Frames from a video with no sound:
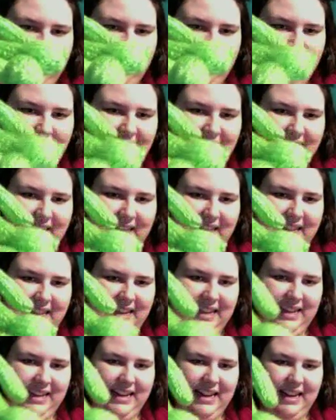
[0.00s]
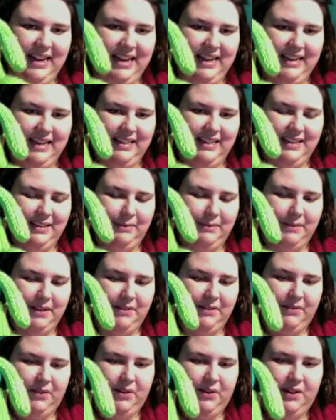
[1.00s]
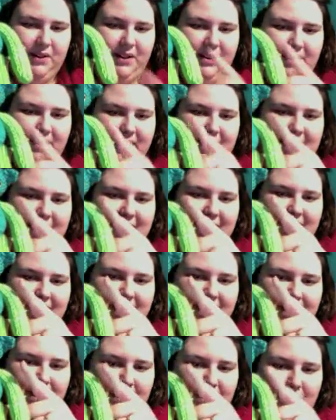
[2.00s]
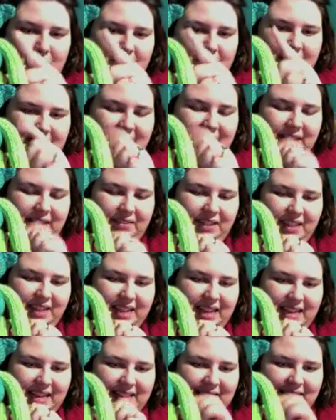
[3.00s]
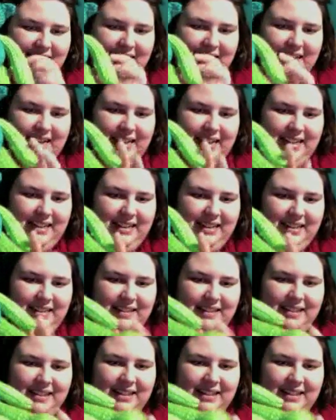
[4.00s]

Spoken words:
And then I seamed it for her, and I put the safety eyes on it and